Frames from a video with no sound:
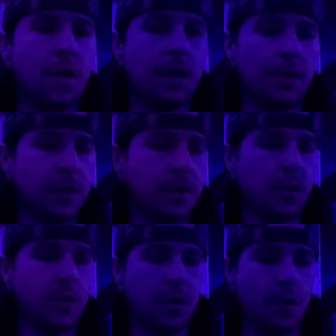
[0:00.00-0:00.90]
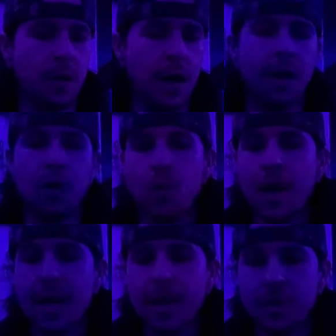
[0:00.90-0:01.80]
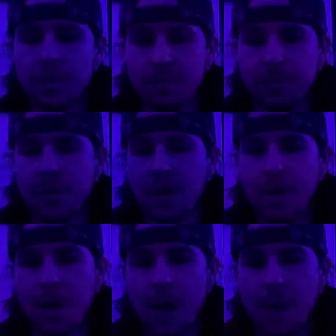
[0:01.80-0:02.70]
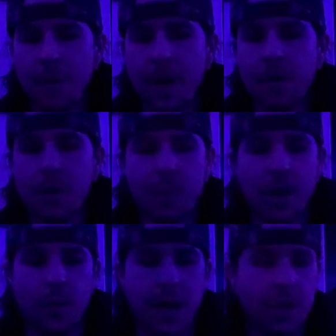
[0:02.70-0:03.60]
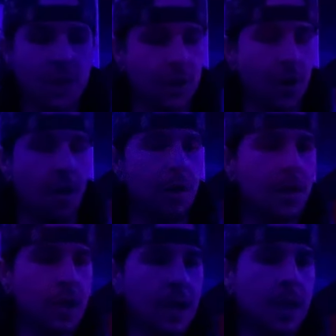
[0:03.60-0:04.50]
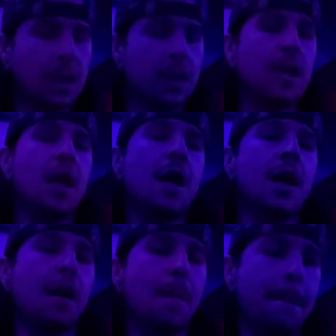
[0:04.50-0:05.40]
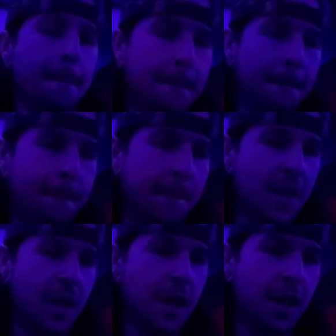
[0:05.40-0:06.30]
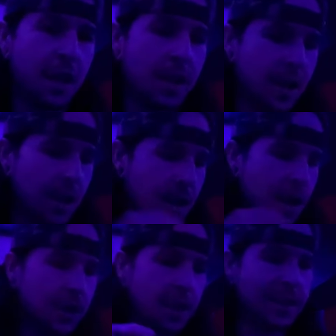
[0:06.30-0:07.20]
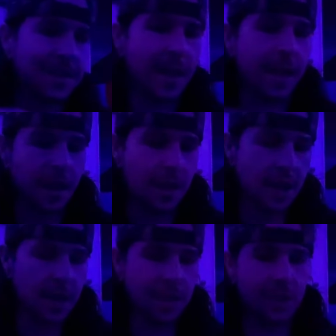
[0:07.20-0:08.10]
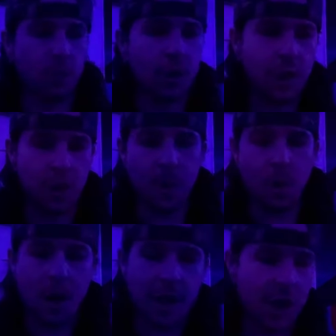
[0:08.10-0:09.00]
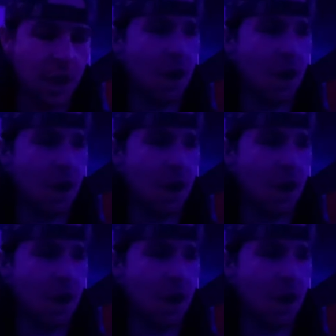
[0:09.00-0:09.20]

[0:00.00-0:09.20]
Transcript: Let's see what's going on. I don't know why I just... I'm not going to repeat what I just heard. I'll just say someone could be watching